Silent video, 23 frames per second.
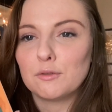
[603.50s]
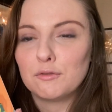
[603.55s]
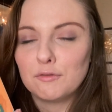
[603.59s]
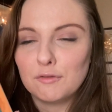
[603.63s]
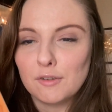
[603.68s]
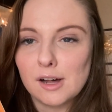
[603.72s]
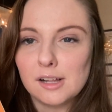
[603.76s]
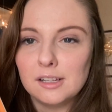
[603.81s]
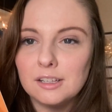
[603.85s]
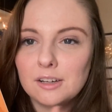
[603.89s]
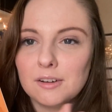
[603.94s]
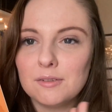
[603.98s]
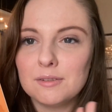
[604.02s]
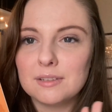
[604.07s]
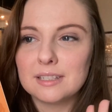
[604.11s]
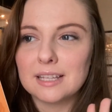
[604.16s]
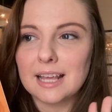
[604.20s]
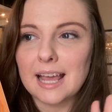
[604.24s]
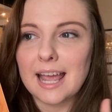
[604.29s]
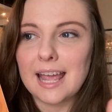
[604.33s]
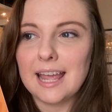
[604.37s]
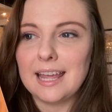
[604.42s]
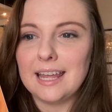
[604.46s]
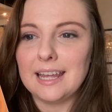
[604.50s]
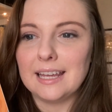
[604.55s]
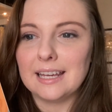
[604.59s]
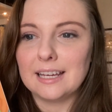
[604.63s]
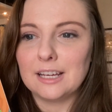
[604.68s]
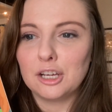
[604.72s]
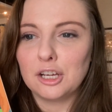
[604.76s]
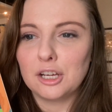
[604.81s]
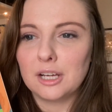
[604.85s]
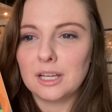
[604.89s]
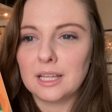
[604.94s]
follows a
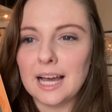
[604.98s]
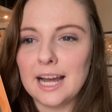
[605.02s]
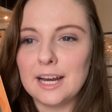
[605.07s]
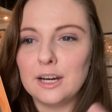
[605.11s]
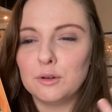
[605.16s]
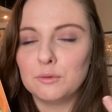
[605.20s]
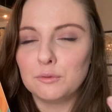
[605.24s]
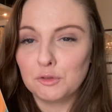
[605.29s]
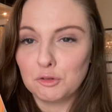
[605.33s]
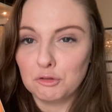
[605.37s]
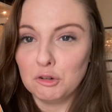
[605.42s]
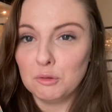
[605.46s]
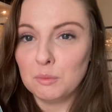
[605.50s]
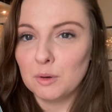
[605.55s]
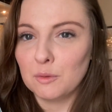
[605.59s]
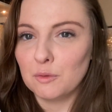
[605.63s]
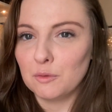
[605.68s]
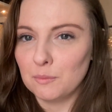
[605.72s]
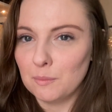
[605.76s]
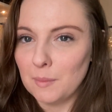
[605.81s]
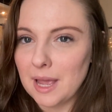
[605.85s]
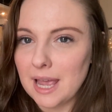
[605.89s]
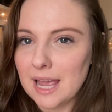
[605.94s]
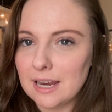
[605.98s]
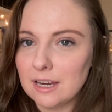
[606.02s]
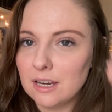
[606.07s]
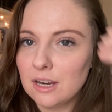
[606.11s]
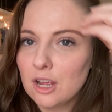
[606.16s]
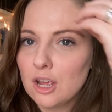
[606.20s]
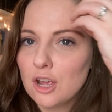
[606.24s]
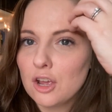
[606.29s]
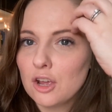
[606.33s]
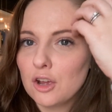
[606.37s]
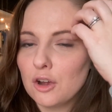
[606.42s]
kind of group of men
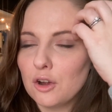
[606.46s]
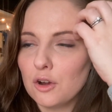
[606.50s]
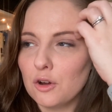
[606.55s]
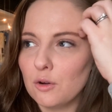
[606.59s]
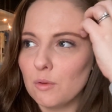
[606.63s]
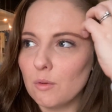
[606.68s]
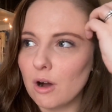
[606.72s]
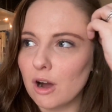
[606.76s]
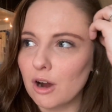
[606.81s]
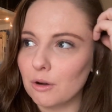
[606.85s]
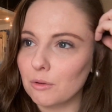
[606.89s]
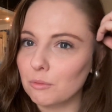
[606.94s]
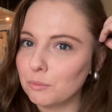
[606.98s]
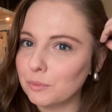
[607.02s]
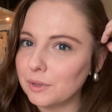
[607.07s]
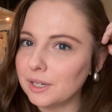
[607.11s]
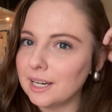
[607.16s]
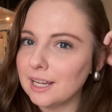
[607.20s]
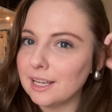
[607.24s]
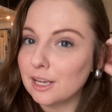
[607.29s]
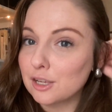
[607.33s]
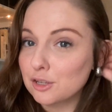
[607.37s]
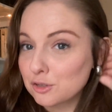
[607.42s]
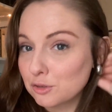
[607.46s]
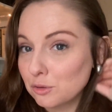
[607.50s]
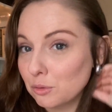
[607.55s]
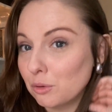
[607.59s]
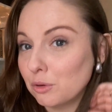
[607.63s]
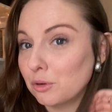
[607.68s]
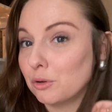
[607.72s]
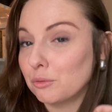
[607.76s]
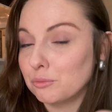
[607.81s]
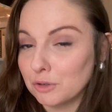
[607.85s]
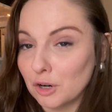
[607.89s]
who are reading
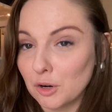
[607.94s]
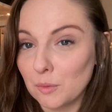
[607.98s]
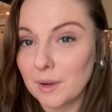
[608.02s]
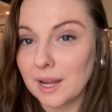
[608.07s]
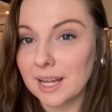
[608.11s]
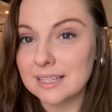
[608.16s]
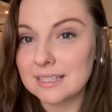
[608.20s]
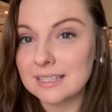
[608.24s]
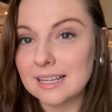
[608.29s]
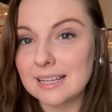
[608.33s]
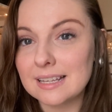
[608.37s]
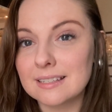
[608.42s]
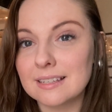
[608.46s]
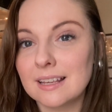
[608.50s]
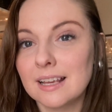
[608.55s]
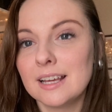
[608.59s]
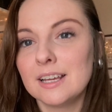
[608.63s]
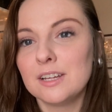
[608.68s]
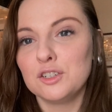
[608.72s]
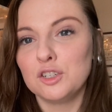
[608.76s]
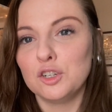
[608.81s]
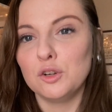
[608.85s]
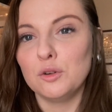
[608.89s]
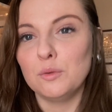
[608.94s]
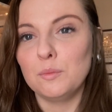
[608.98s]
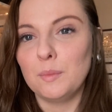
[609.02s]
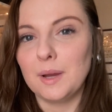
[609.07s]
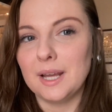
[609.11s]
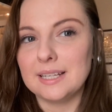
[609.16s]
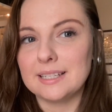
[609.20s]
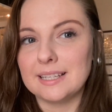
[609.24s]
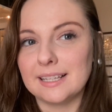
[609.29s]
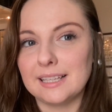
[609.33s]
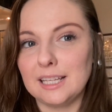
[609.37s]
historical romances to
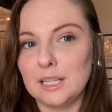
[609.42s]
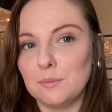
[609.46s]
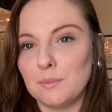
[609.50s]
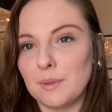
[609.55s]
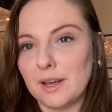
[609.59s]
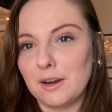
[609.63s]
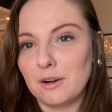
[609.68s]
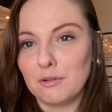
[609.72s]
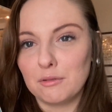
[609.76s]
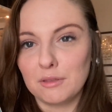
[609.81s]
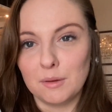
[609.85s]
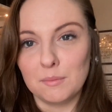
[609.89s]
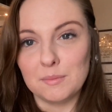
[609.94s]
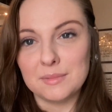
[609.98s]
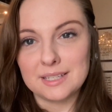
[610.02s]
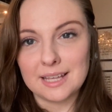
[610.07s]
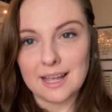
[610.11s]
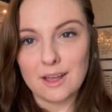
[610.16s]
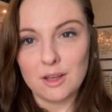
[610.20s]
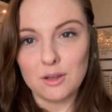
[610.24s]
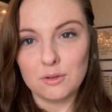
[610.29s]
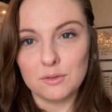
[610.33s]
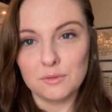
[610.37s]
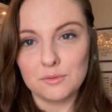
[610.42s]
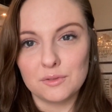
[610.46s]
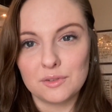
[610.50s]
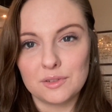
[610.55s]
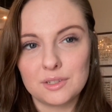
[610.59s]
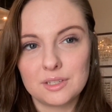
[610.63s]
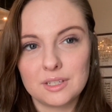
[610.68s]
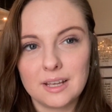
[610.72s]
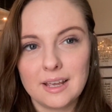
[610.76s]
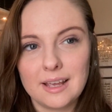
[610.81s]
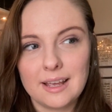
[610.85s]
basically better
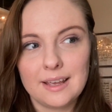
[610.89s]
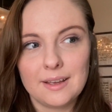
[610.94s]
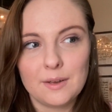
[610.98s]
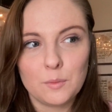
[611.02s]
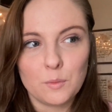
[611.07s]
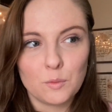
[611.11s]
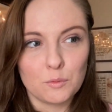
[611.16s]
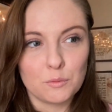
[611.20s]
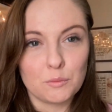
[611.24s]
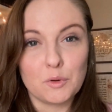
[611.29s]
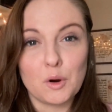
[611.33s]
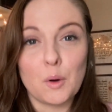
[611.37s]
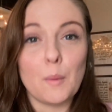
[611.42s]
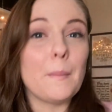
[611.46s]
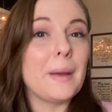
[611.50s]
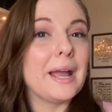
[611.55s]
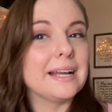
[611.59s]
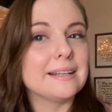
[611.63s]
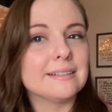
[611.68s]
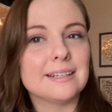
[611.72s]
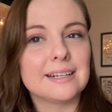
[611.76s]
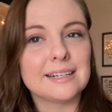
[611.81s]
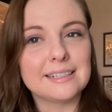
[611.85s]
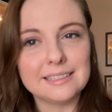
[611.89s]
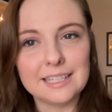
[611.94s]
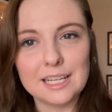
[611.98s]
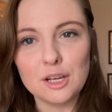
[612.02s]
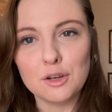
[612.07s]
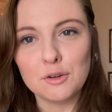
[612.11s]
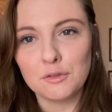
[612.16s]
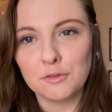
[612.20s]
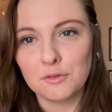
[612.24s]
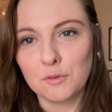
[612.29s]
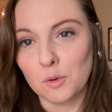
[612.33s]
themselves
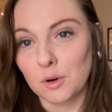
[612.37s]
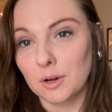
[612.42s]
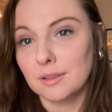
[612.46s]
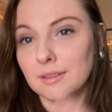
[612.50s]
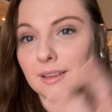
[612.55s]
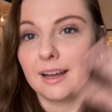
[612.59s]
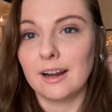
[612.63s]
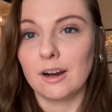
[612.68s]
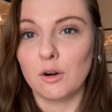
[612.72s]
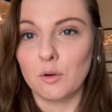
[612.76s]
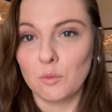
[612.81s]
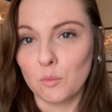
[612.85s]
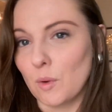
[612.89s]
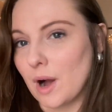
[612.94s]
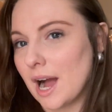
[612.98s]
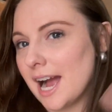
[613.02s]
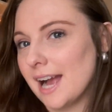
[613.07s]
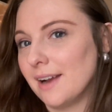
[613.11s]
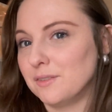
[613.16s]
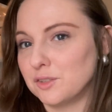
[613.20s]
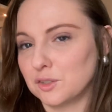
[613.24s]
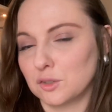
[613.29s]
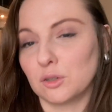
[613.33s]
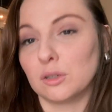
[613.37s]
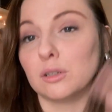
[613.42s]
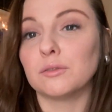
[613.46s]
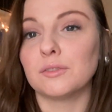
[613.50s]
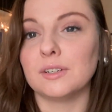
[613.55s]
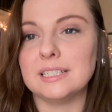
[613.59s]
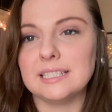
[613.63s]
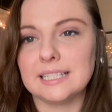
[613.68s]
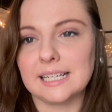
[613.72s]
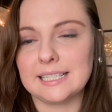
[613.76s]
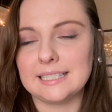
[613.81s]
romantically for their wives,
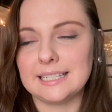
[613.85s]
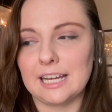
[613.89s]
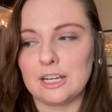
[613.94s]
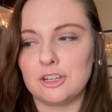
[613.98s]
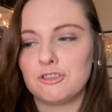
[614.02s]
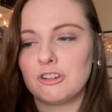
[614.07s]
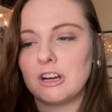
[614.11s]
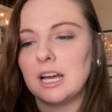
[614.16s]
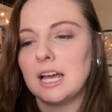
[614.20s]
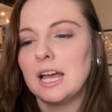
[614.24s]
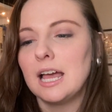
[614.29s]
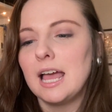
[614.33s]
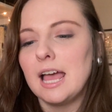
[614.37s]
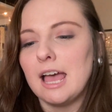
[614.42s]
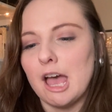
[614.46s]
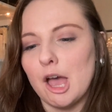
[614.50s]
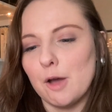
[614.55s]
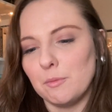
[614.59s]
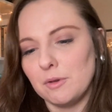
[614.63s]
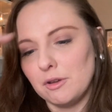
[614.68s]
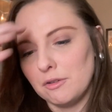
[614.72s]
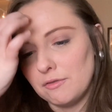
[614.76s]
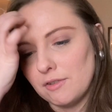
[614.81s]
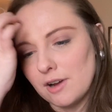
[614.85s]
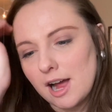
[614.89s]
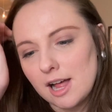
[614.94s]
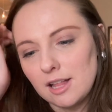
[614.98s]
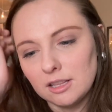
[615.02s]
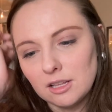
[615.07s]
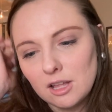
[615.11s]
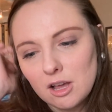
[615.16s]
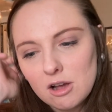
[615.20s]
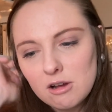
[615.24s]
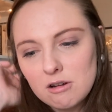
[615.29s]
girlfriends, etc. And we
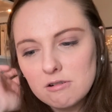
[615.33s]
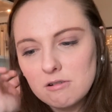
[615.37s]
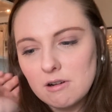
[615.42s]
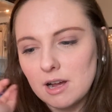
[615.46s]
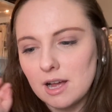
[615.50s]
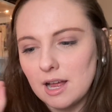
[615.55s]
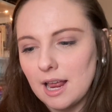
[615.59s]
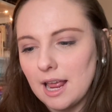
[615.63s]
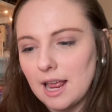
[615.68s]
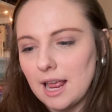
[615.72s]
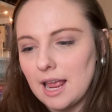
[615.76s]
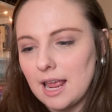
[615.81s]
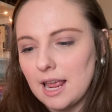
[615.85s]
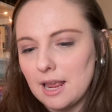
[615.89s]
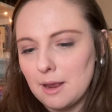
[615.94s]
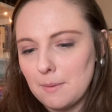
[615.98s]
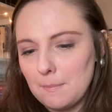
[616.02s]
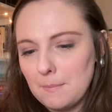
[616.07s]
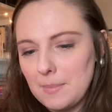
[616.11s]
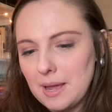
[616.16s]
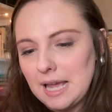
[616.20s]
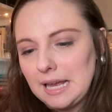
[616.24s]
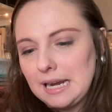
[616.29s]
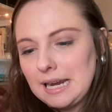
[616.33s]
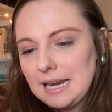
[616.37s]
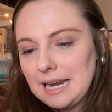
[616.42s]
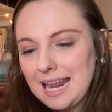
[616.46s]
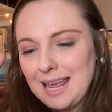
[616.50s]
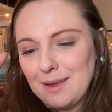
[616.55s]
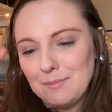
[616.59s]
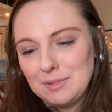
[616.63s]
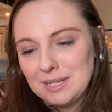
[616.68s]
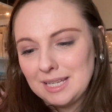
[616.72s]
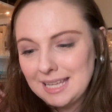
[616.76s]
follow a man
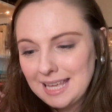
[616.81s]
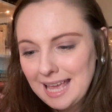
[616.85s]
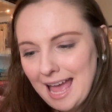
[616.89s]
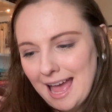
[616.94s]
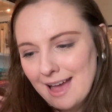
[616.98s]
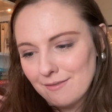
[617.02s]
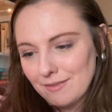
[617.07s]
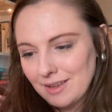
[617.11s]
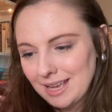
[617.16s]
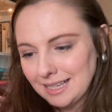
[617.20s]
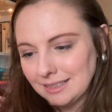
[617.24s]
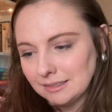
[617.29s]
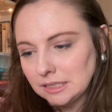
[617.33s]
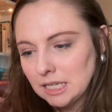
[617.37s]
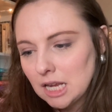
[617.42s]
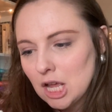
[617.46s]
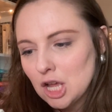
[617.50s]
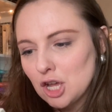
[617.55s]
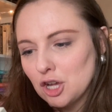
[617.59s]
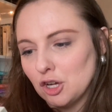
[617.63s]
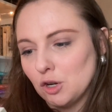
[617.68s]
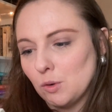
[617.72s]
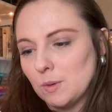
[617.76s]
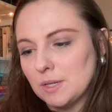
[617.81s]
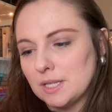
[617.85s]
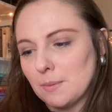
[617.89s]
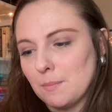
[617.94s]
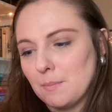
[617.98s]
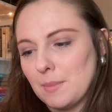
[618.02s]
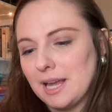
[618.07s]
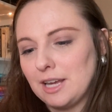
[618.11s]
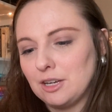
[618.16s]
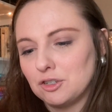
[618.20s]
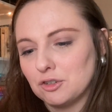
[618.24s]
named Gavin, who is a
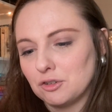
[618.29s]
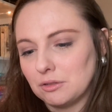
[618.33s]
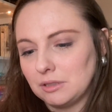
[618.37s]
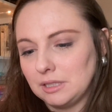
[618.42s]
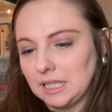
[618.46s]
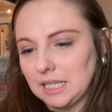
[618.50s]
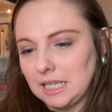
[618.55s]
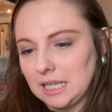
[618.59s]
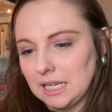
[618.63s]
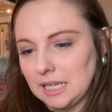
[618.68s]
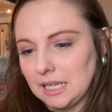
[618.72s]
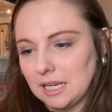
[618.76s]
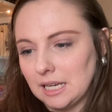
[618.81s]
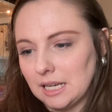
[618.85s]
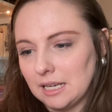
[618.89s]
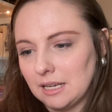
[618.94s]
major league